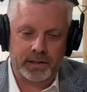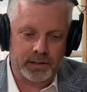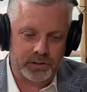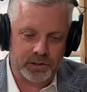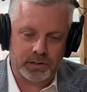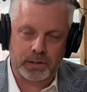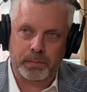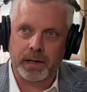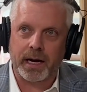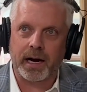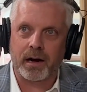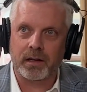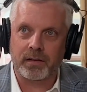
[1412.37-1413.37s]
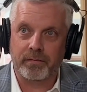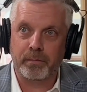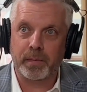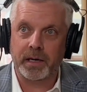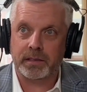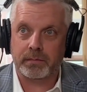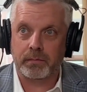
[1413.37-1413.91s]
and it's just a pile of
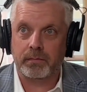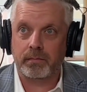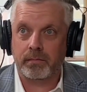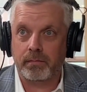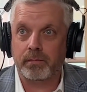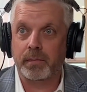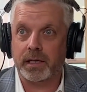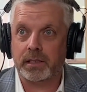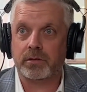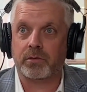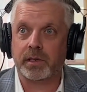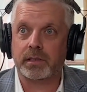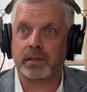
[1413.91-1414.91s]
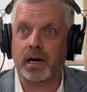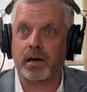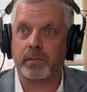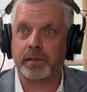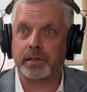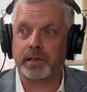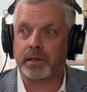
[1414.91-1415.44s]
mixed
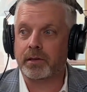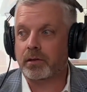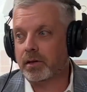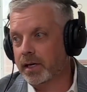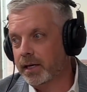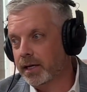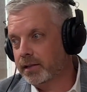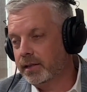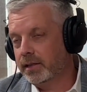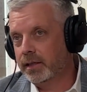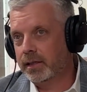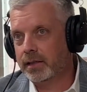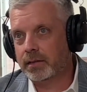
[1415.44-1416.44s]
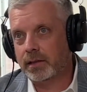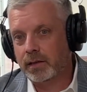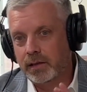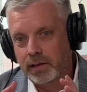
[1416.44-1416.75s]
recycled material, and at the end,